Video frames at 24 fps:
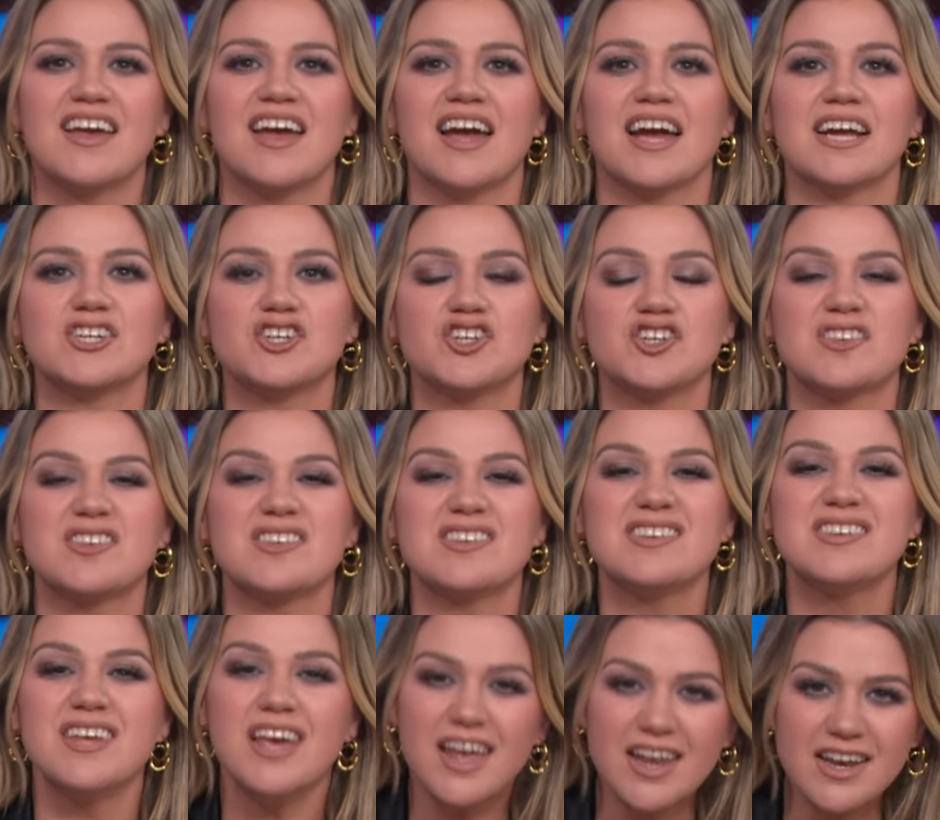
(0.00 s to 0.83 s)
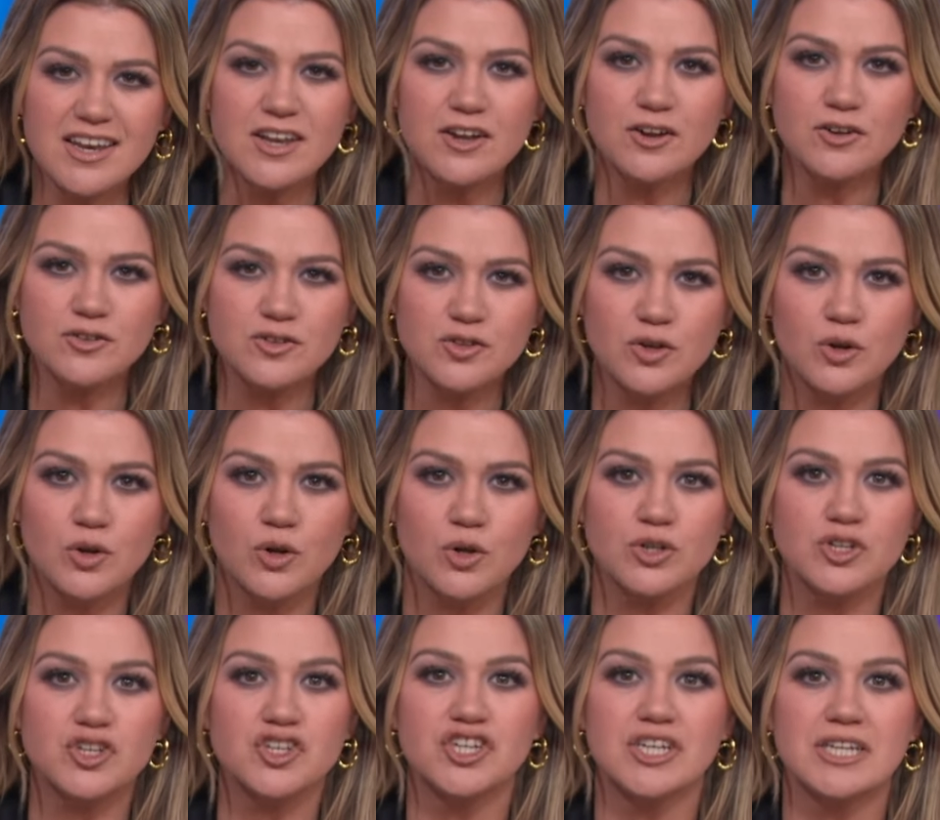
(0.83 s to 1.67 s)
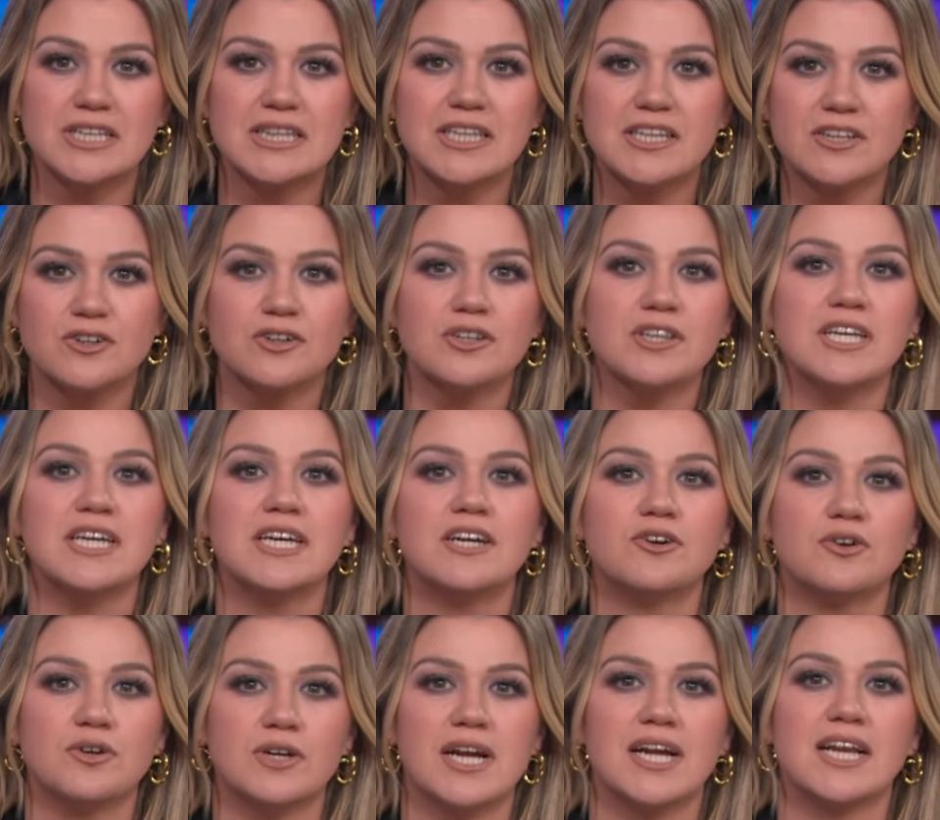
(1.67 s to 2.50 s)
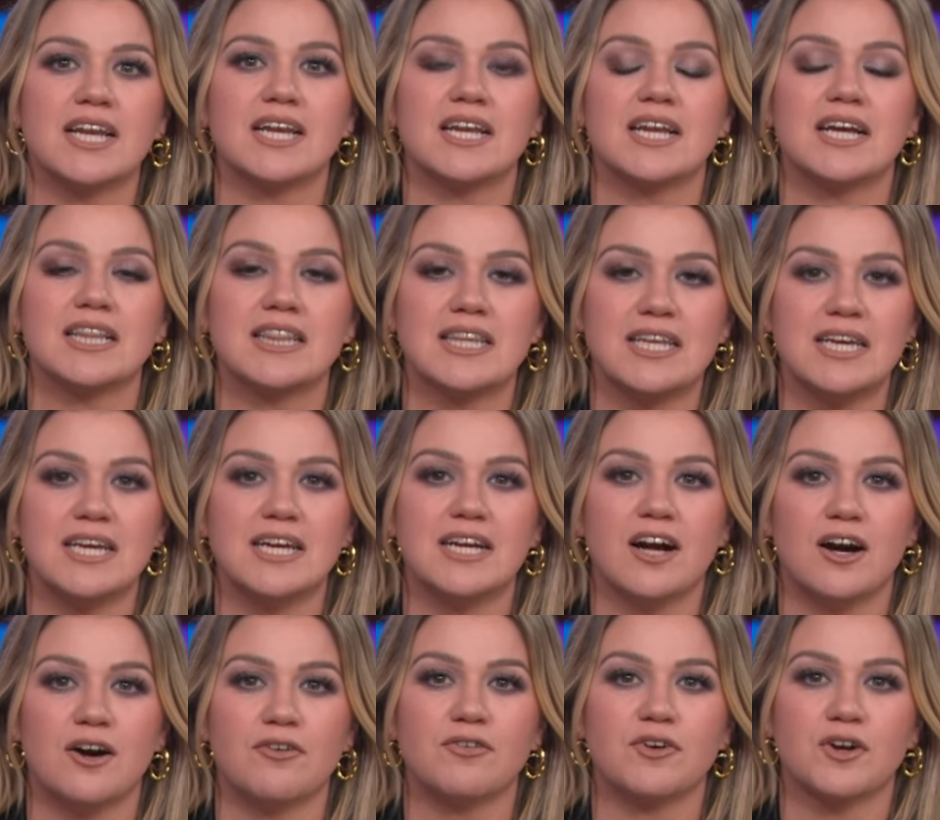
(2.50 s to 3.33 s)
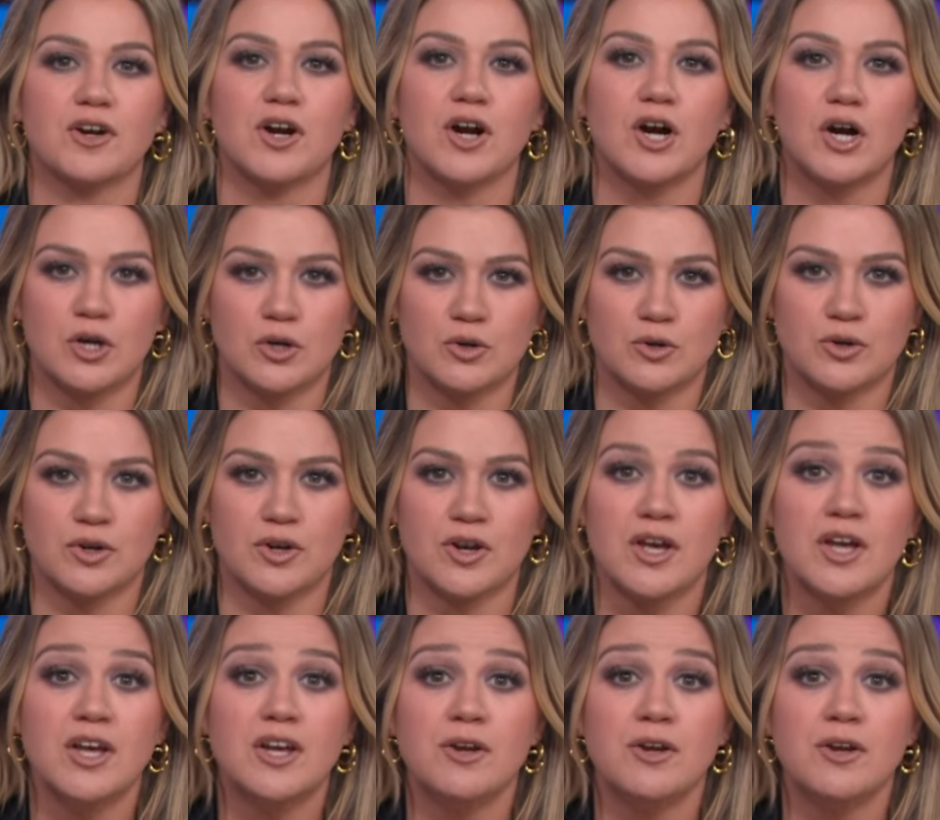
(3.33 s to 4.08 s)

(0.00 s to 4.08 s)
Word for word: At just ten years old, she literally created a league of her own.